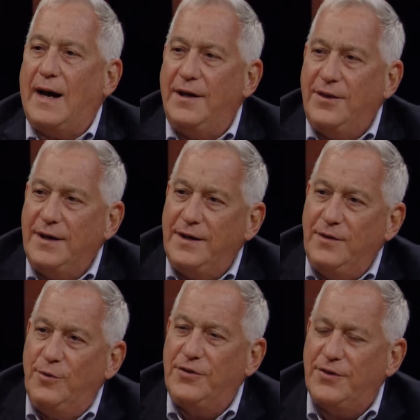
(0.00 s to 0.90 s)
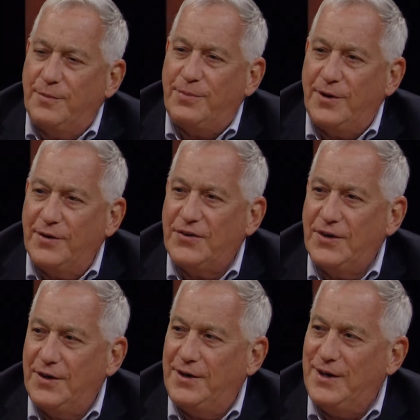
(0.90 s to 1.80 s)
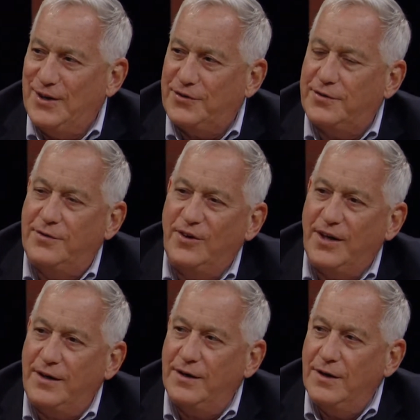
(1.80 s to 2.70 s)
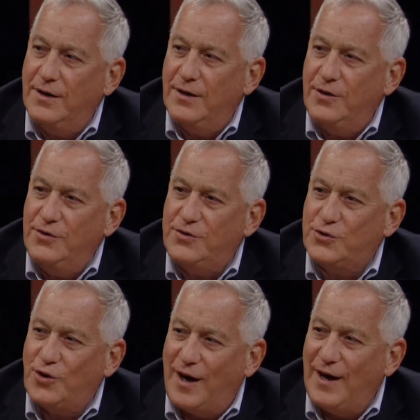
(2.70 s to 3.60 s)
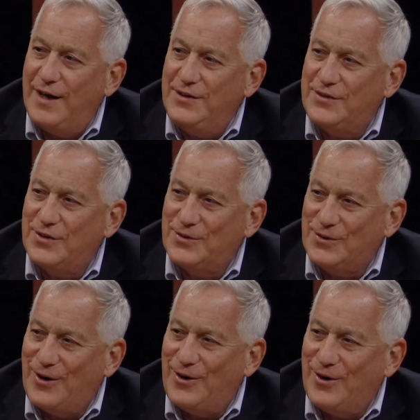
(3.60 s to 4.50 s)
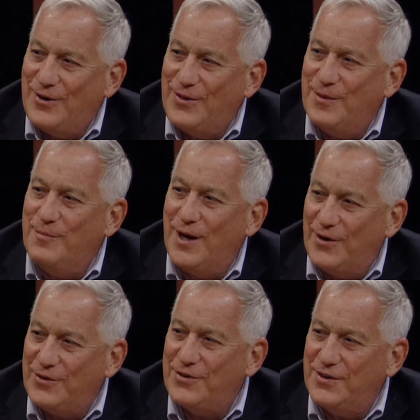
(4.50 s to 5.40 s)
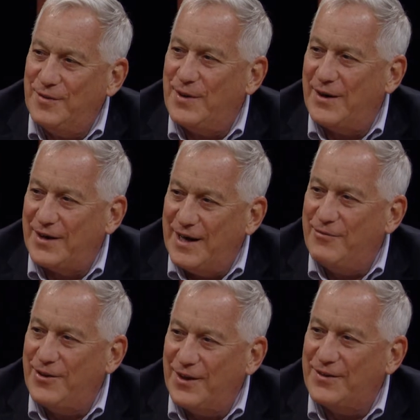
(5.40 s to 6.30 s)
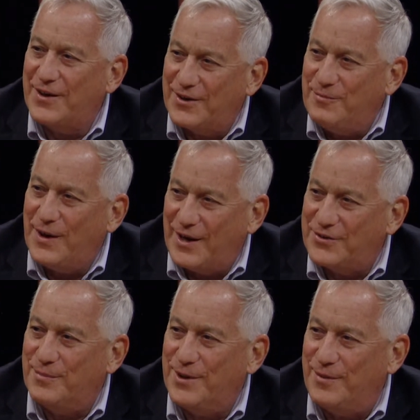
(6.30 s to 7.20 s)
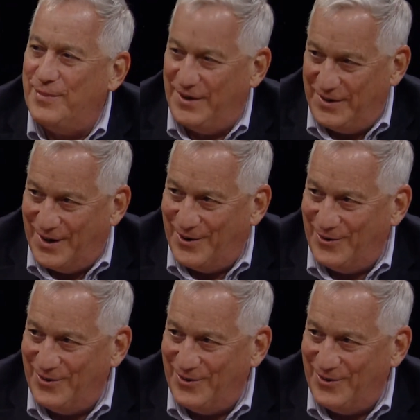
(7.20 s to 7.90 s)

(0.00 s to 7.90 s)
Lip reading: I think he was the person in history who tried to learn the most about everything that could possibly be known.